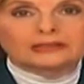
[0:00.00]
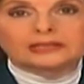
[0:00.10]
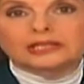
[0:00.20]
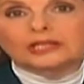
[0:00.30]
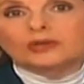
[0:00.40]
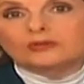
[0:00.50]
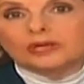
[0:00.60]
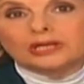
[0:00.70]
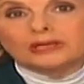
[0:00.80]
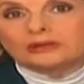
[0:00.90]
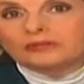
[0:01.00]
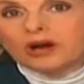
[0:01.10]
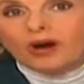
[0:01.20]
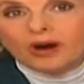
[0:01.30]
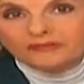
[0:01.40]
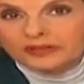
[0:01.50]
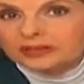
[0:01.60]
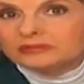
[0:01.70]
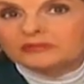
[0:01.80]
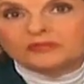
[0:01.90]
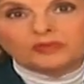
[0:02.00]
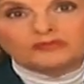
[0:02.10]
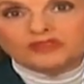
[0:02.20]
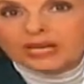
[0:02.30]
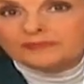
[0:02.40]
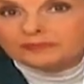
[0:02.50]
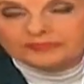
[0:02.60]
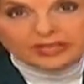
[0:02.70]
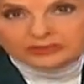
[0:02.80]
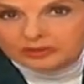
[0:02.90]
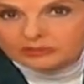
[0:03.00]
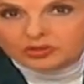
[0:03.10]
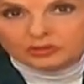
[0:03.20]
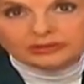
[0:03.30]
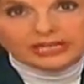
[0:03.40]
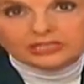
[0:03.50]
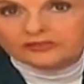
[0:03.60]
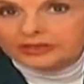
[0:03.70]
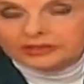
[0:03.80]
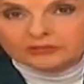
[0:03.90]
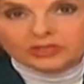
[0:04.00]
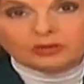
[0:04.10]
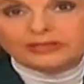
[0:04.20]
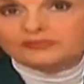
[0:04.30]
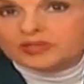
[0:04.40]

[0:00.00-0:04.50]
You know, often rape victims or alleged victims don't even